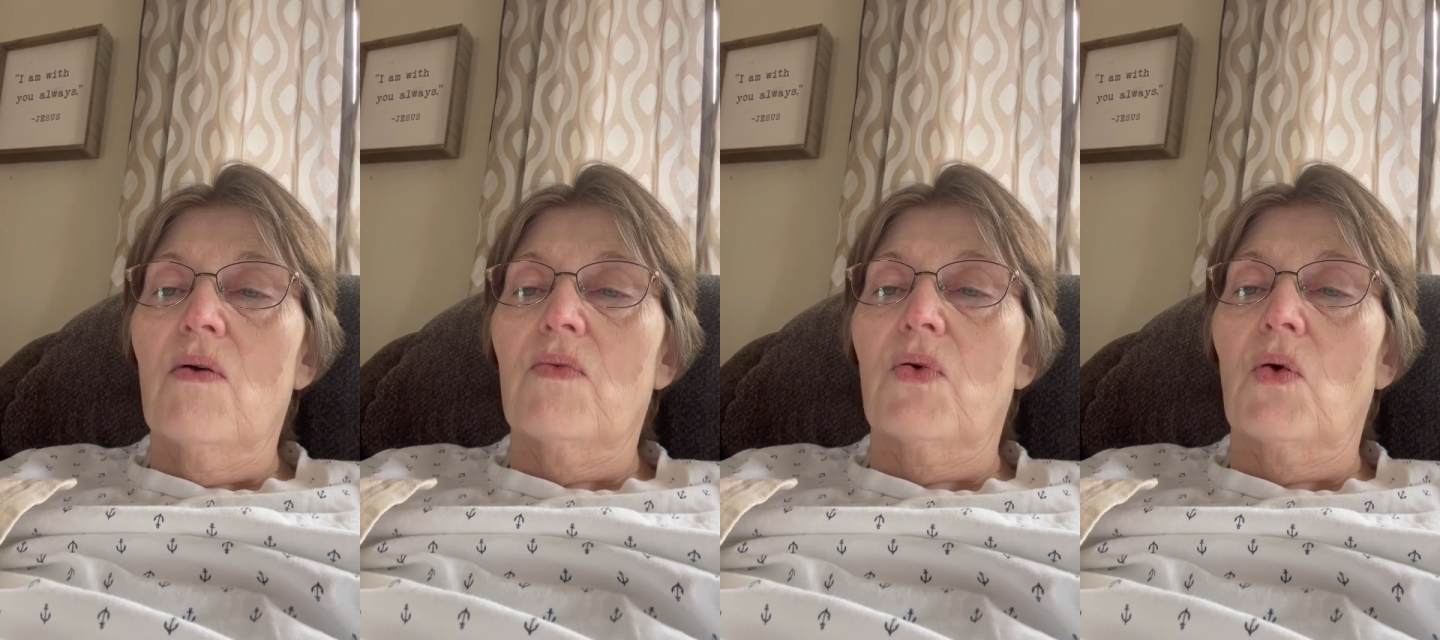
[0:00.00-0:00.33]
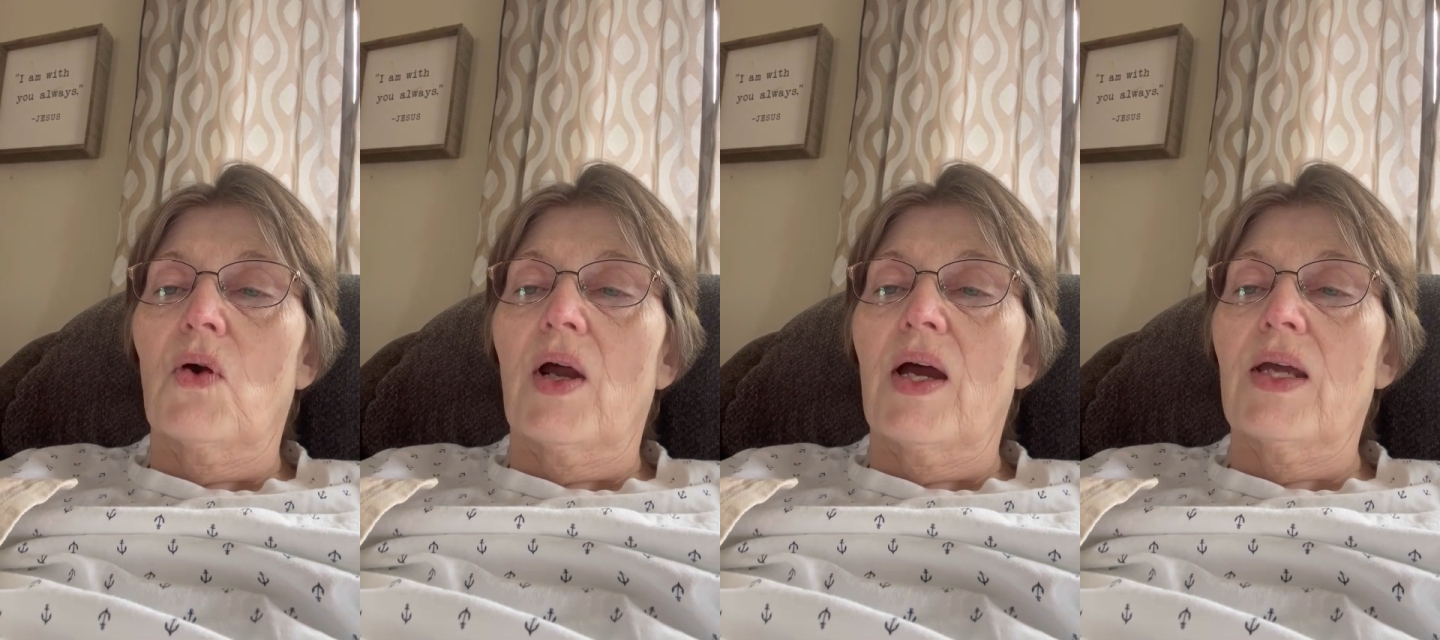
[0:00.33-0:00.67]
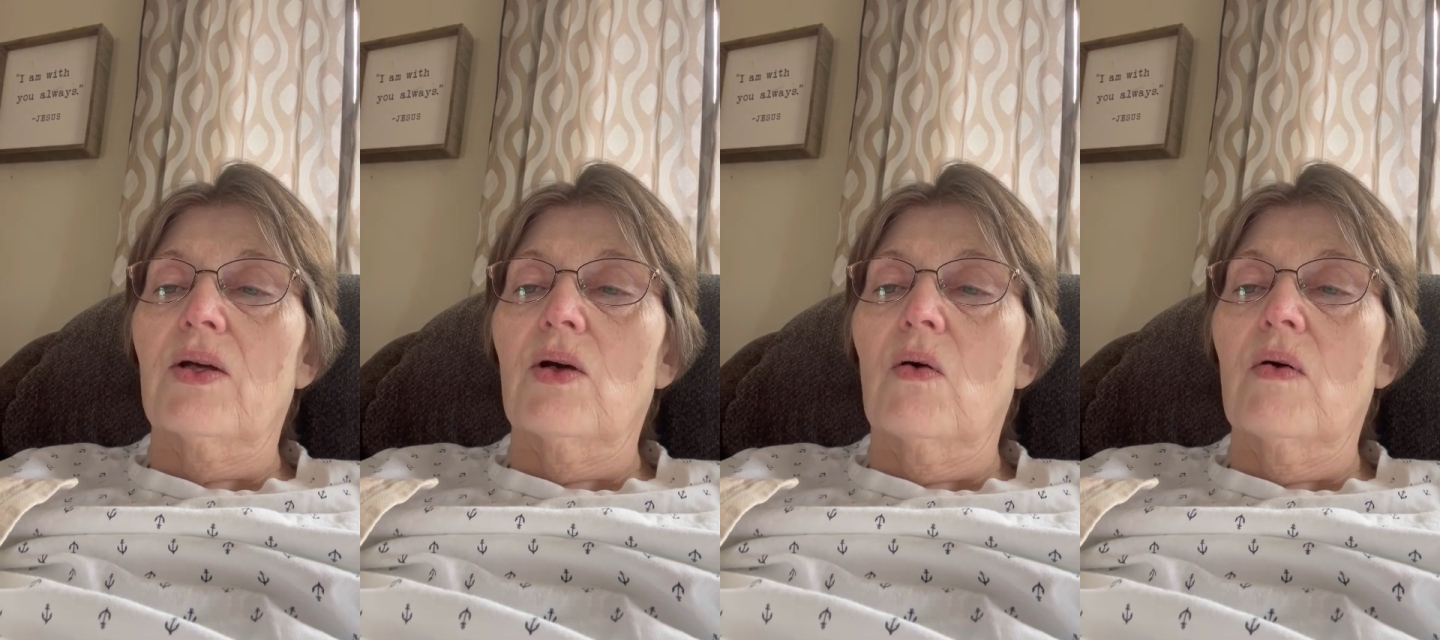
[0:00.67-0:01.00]
For I
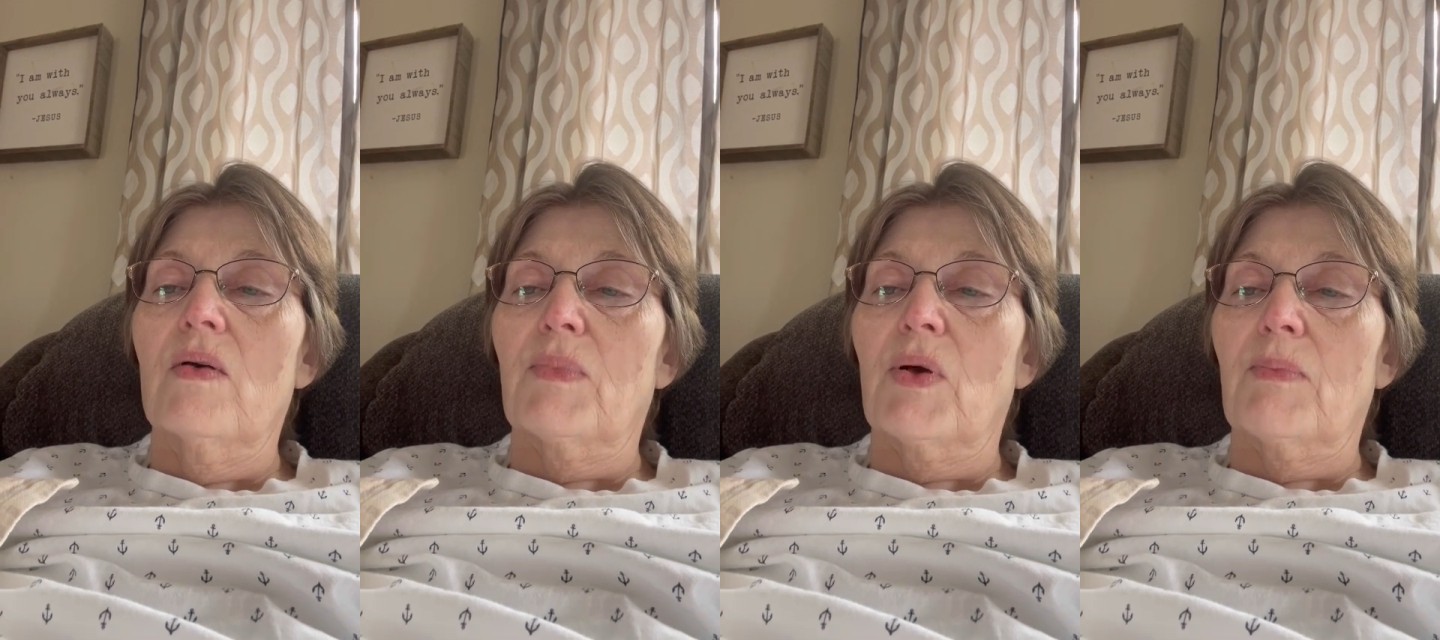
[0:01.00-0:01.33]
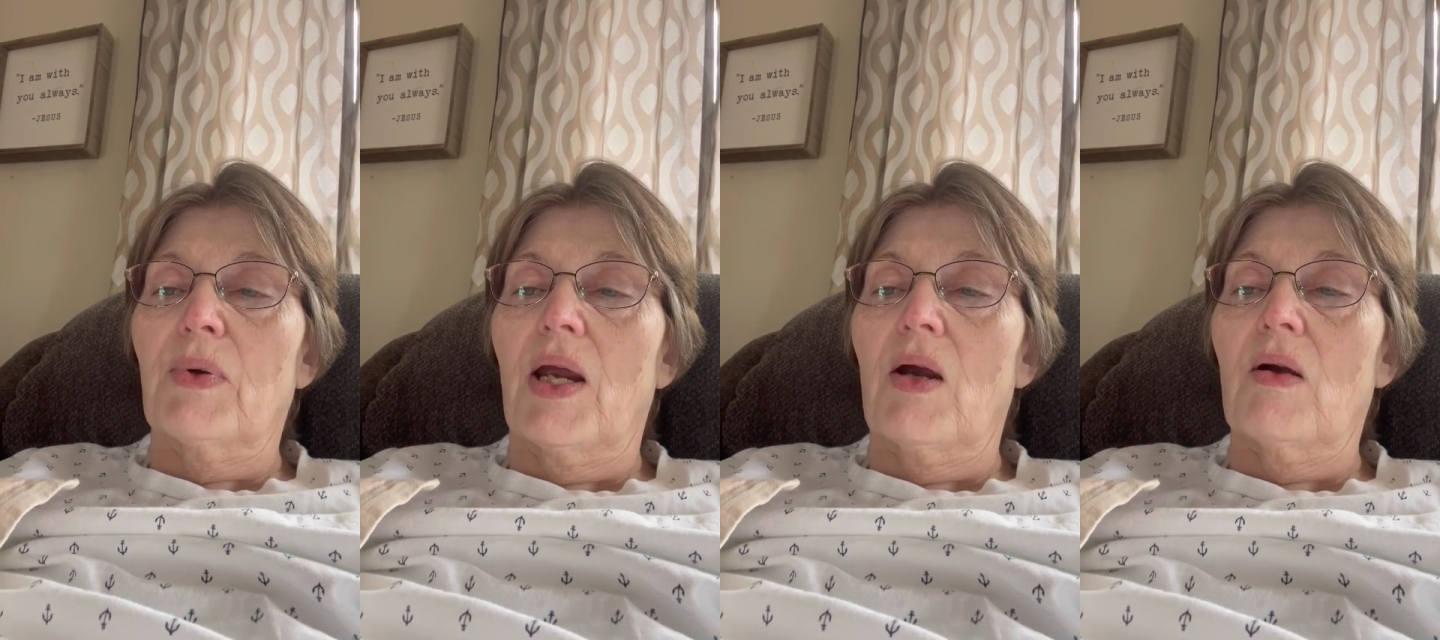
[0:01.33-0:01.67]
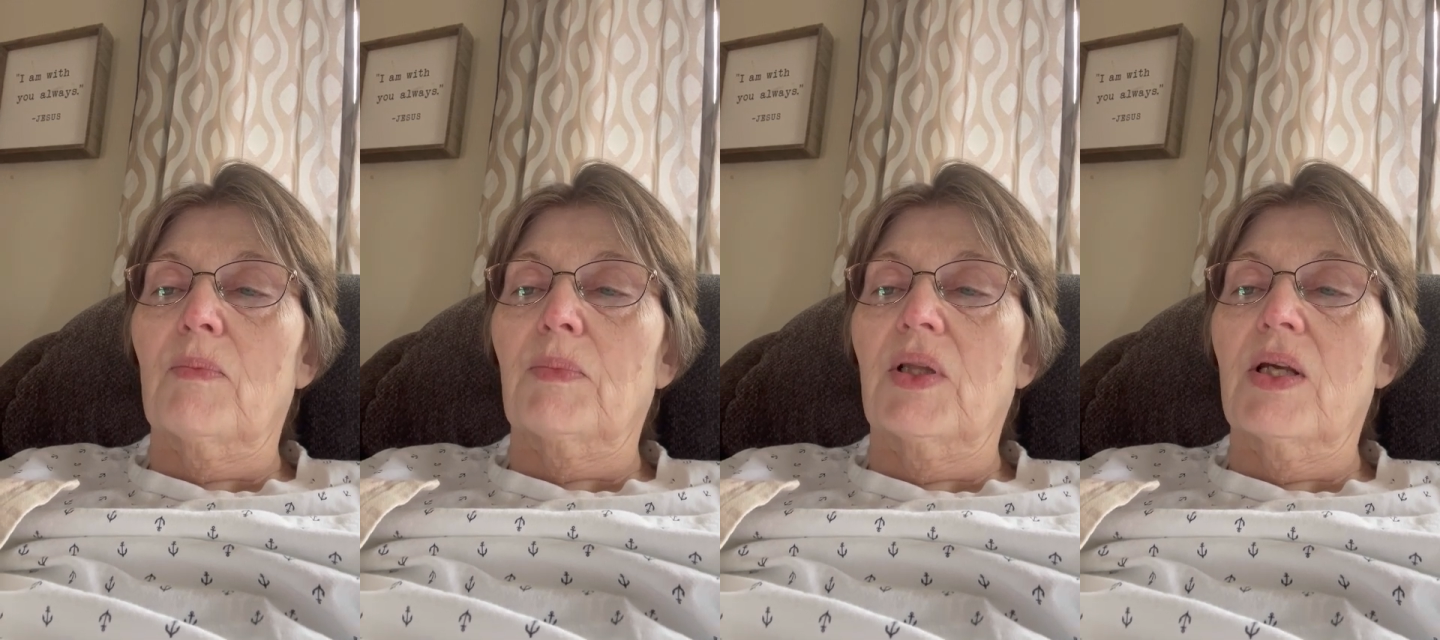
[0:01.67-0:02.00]
go and prepare
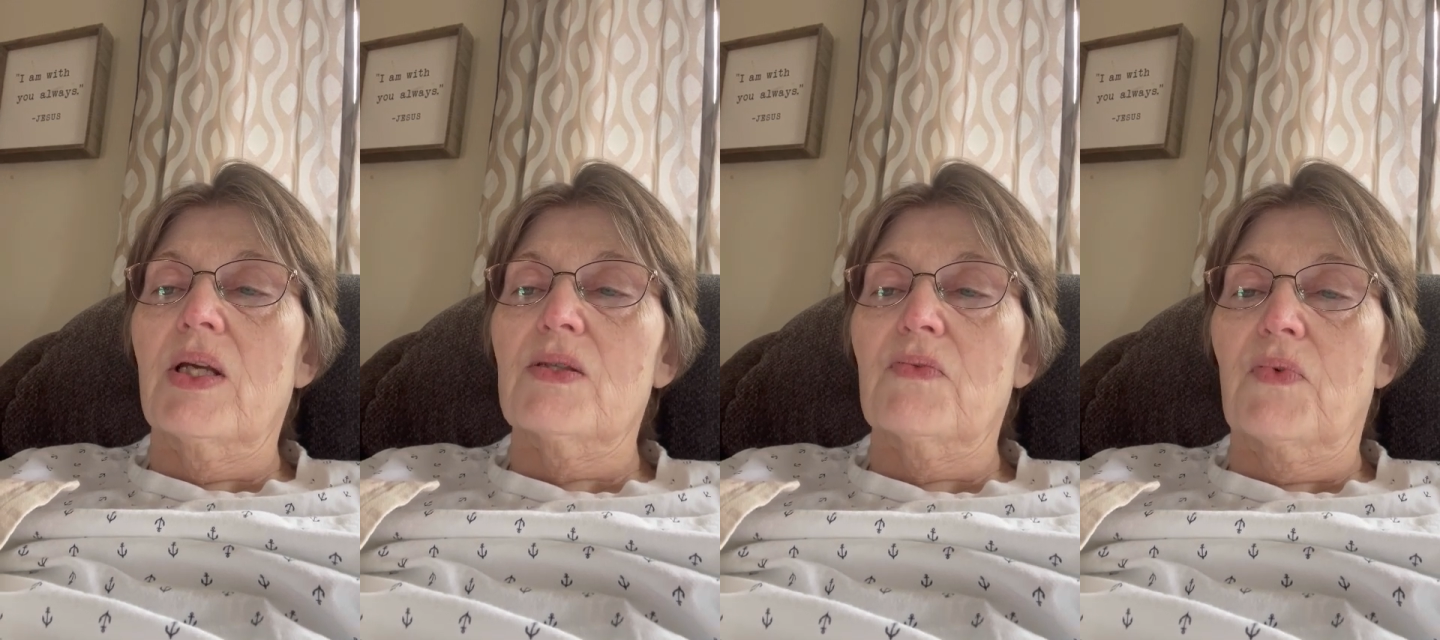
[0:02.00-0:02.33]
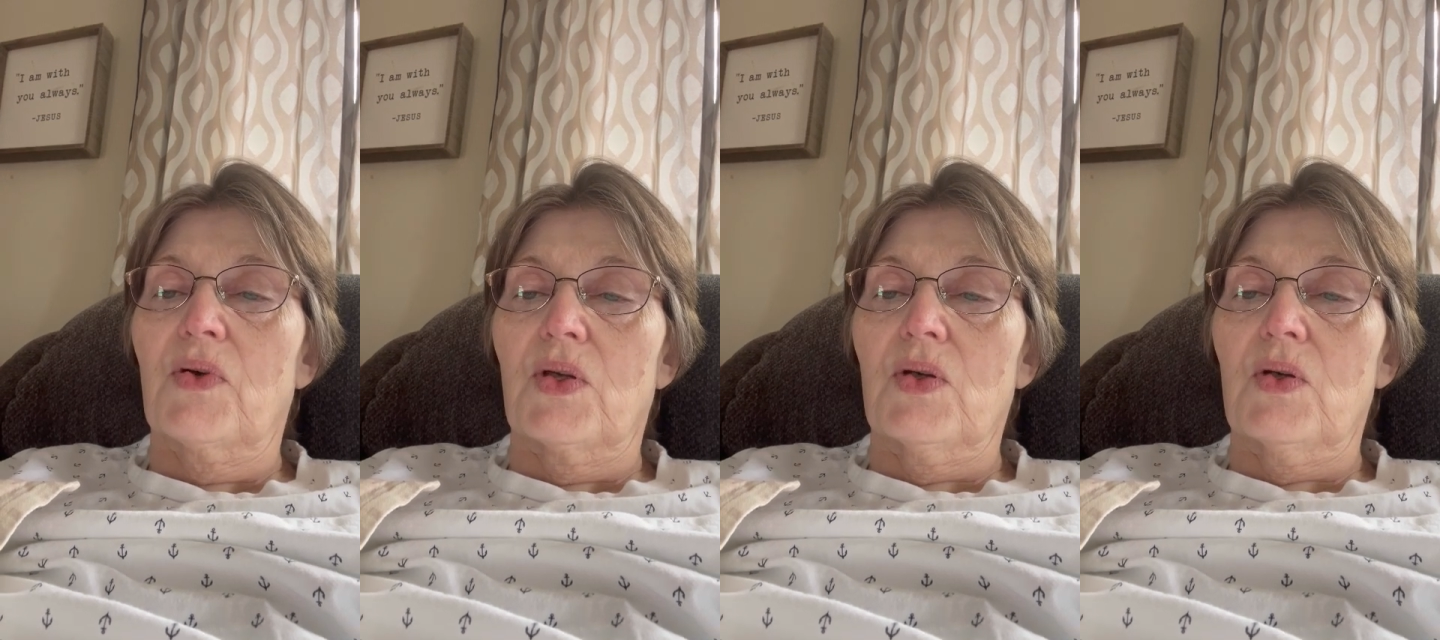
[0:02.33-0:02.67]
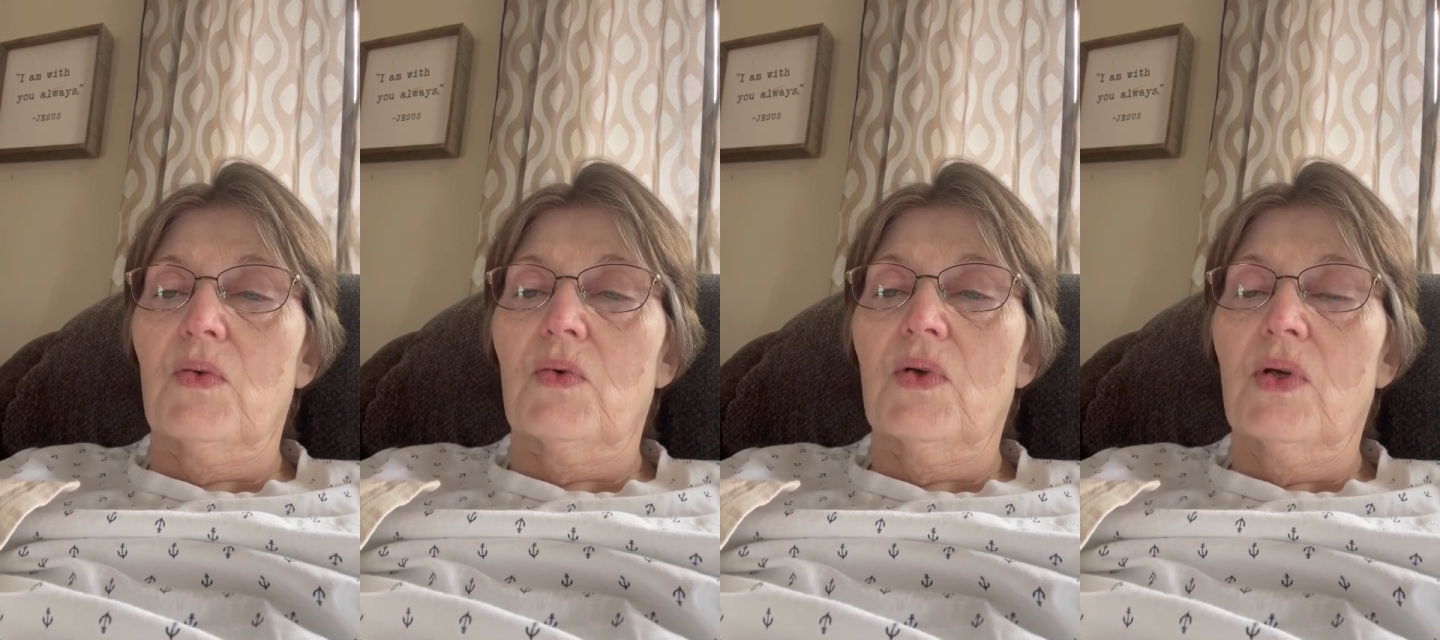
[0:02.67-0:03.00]
a place for you.